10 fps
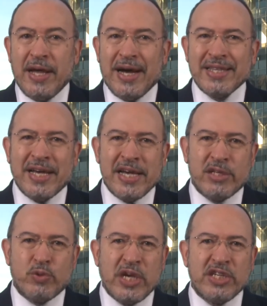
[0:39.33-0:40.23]
at higher
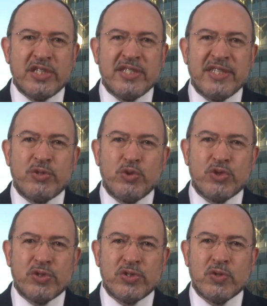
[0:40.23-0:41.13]
education
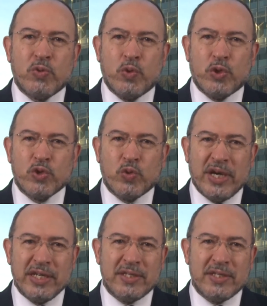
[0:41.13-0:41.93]
institutions worldwide.